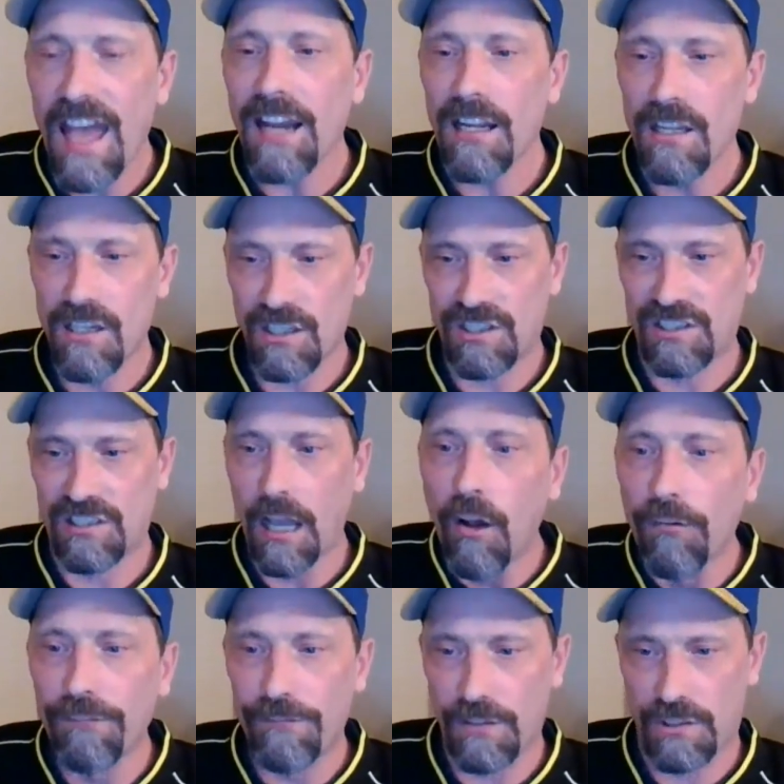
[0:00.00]
in
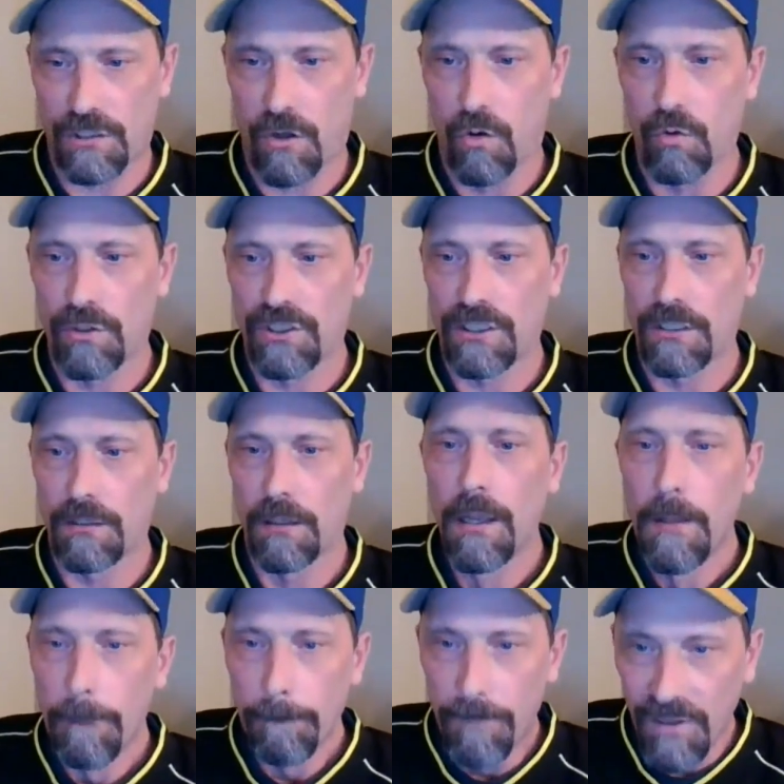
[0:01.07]
itself is coaching,
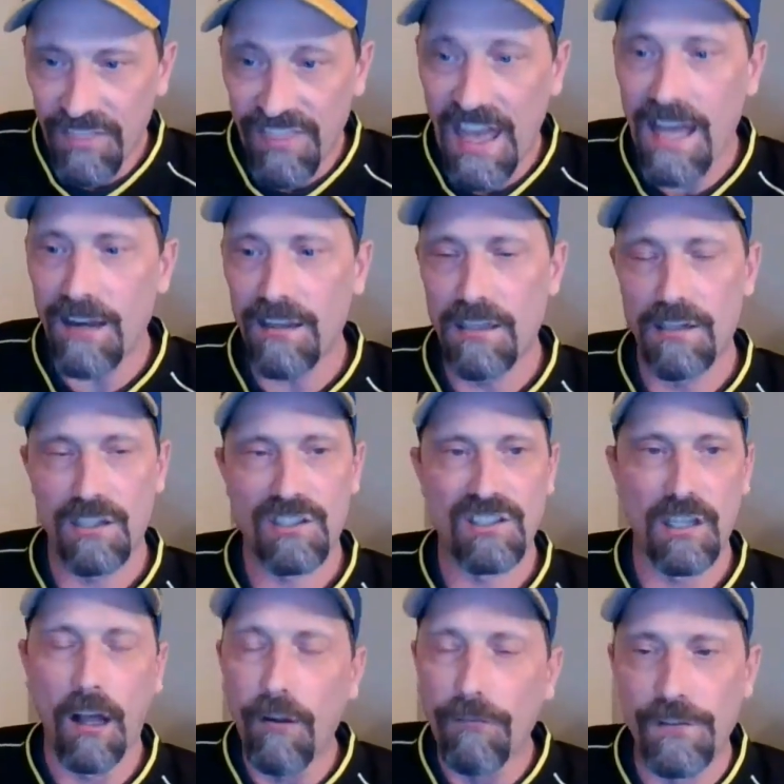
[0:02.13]
but that in
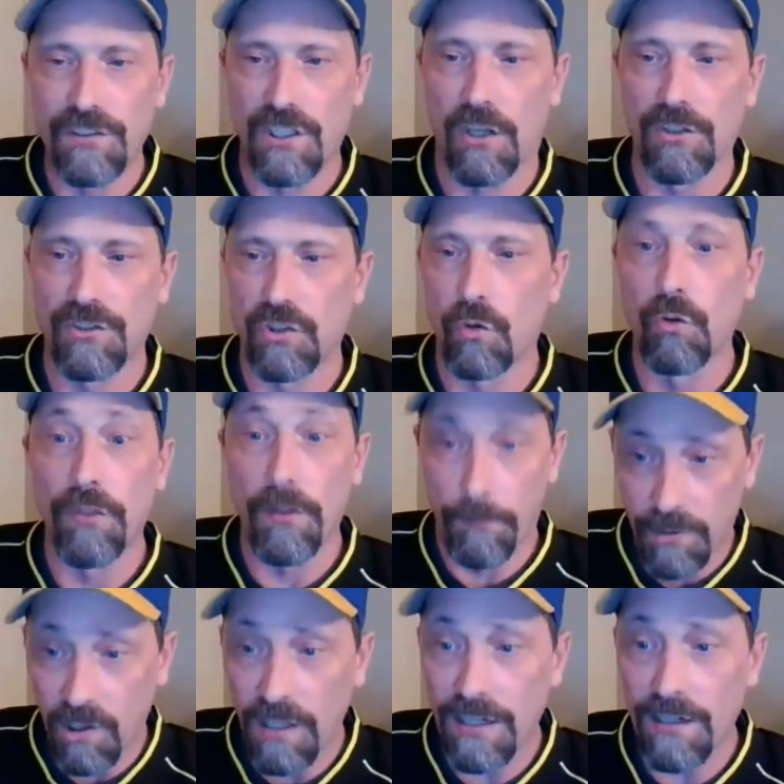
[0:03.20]
itself is also the
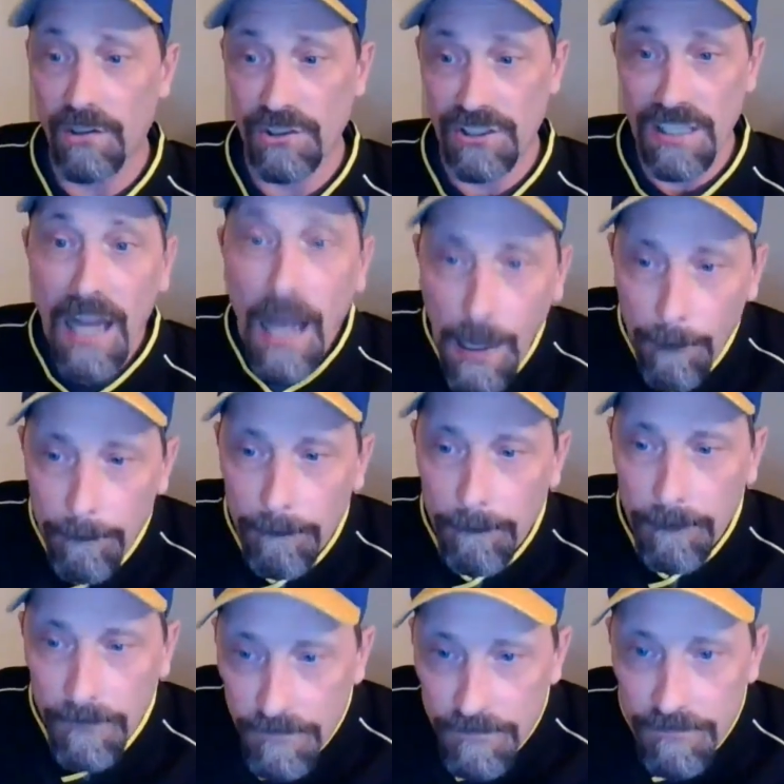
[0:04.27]
players not
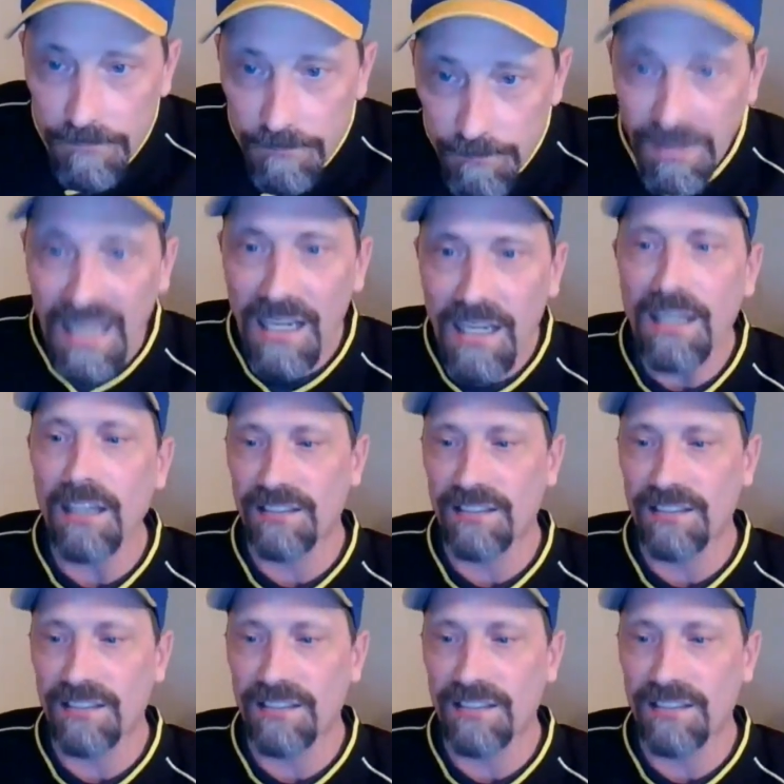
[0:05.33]
paying